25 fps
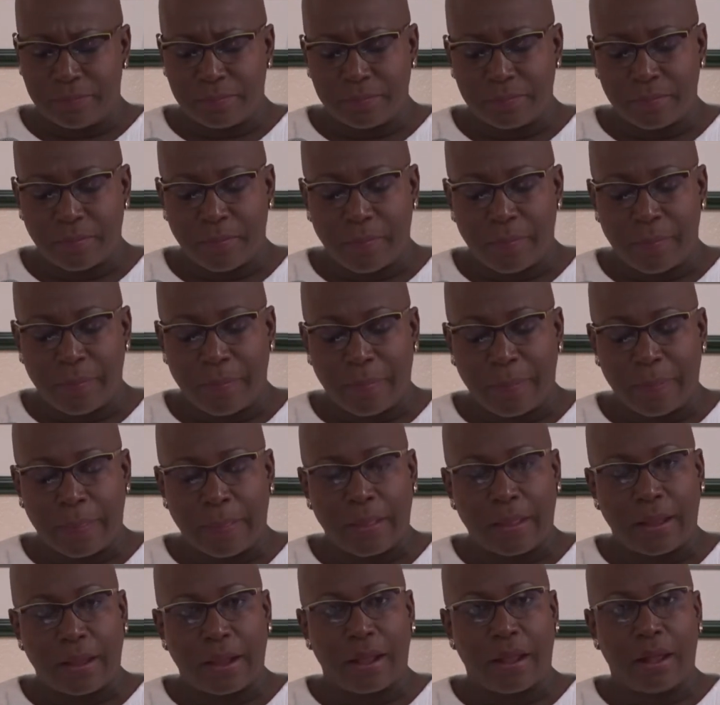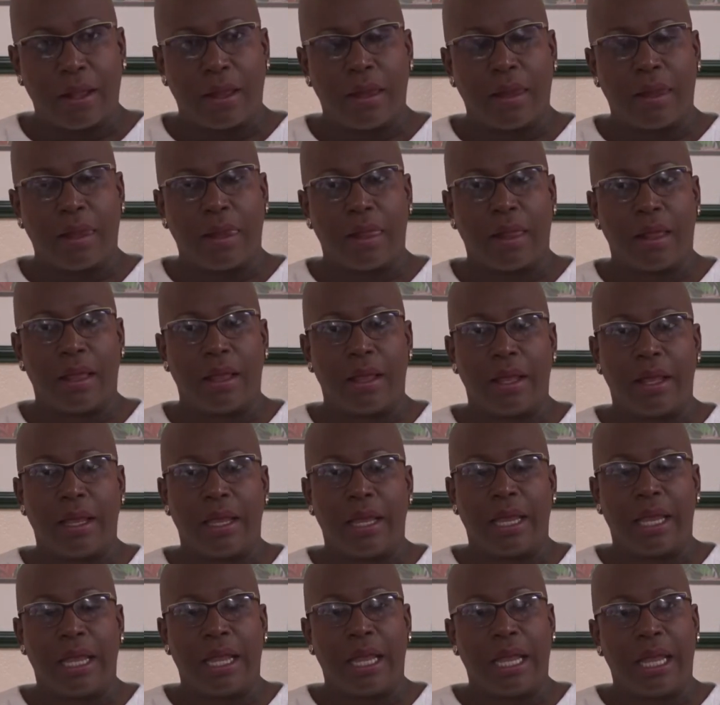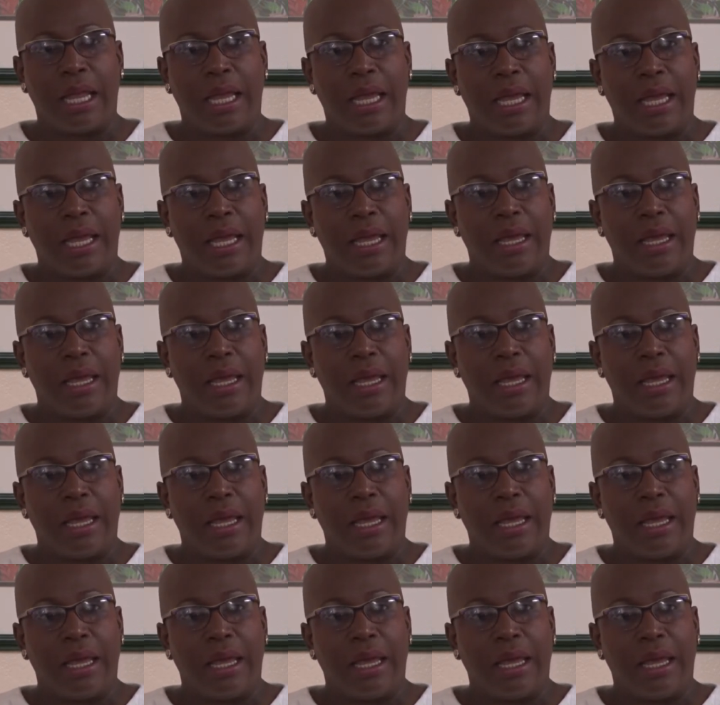[no speech]